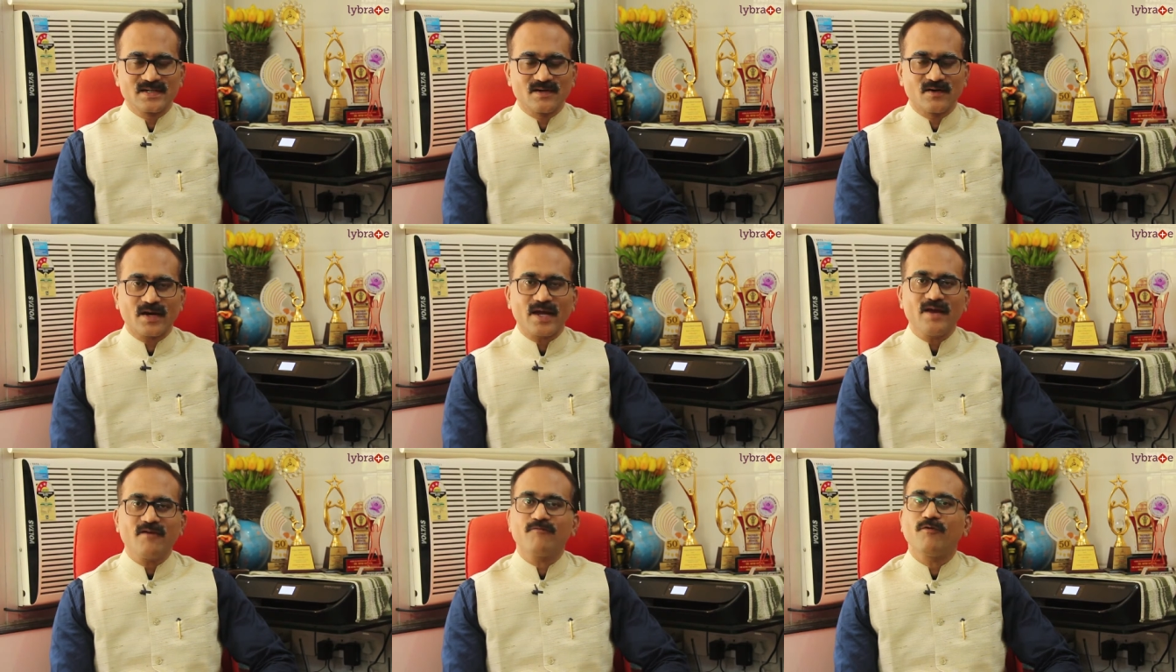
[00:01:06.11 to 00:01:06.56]

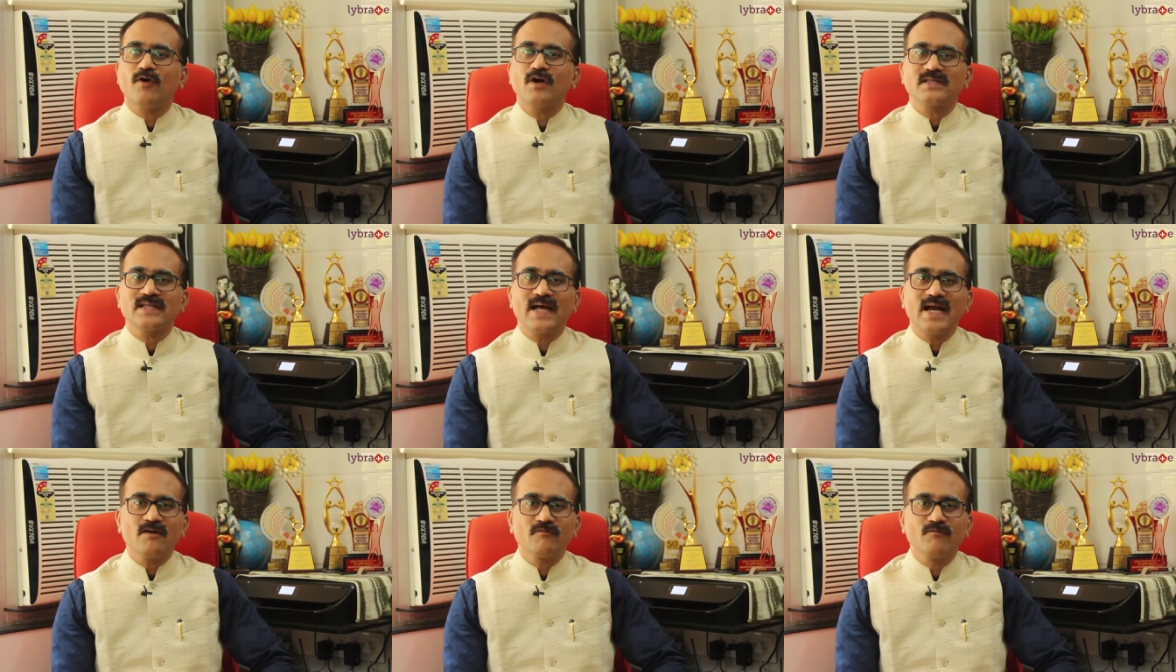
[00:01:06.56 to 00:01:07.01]
Okay,
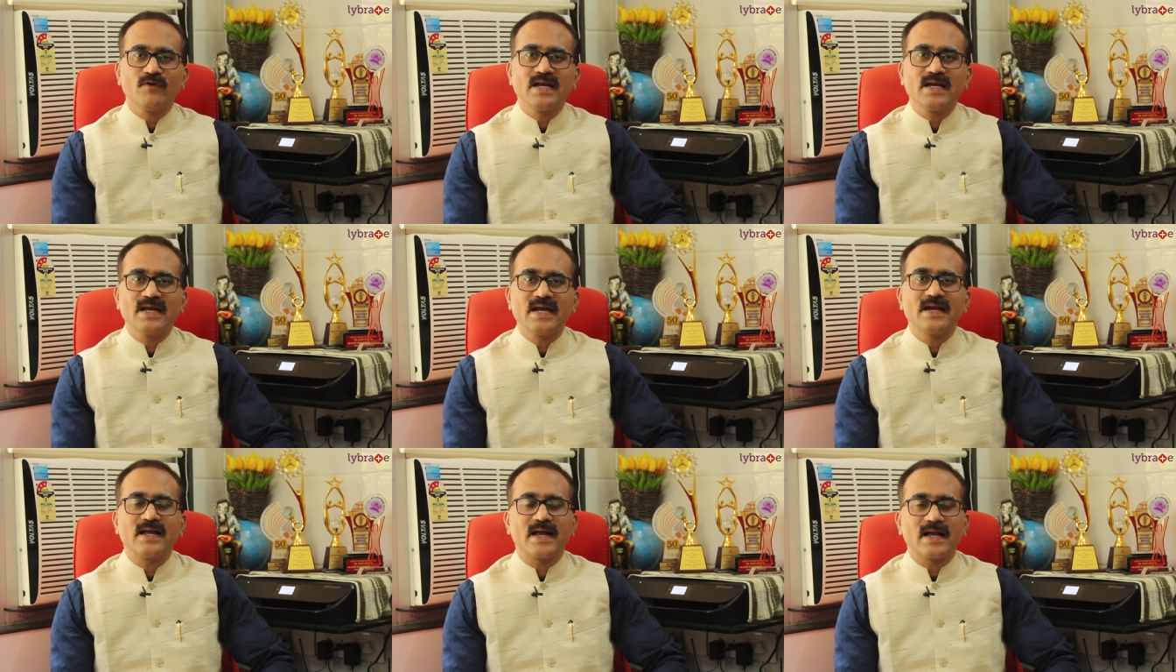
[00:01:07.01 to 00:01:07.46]
for that we
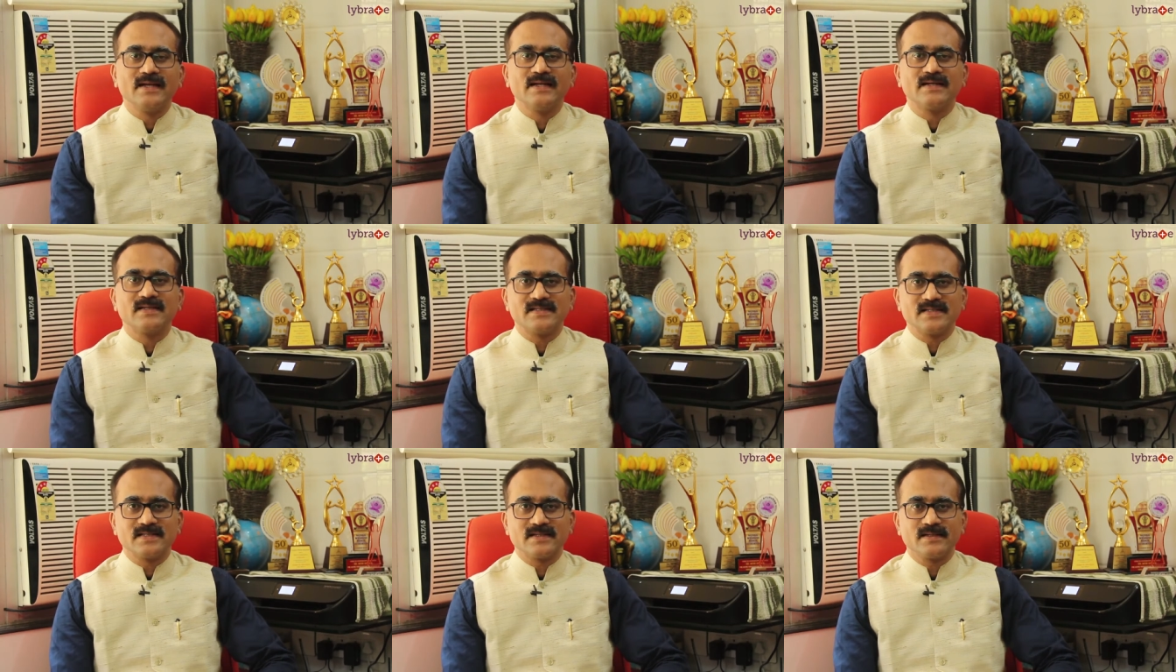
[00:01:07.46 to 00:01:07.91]
need
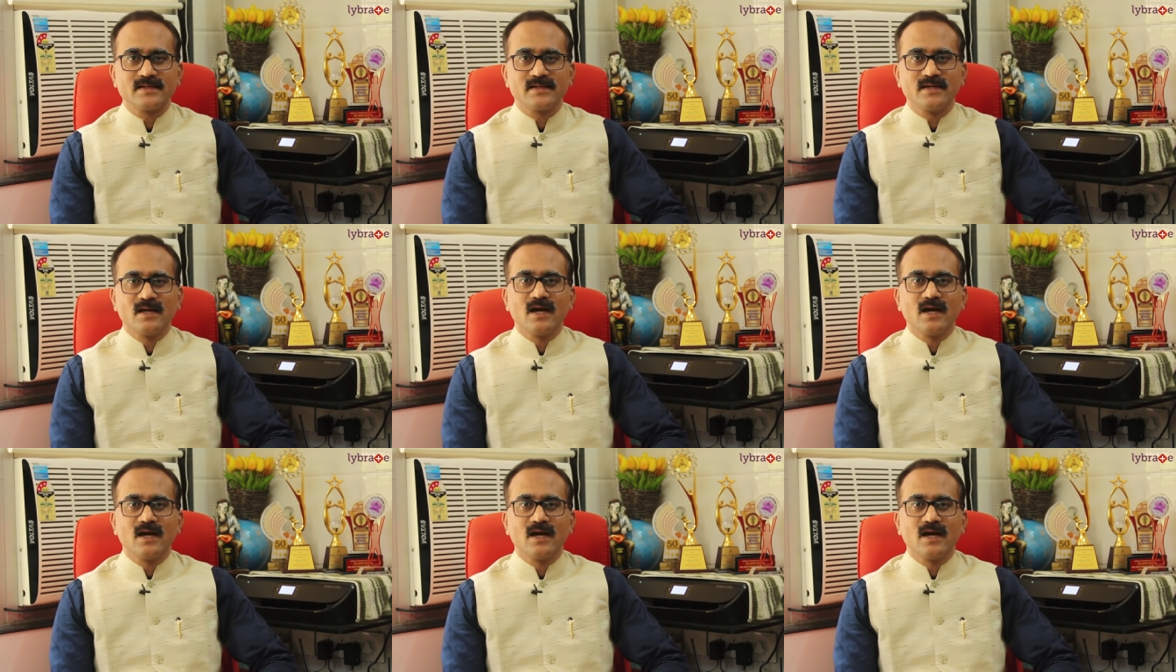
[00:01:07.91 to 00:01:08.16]
energy.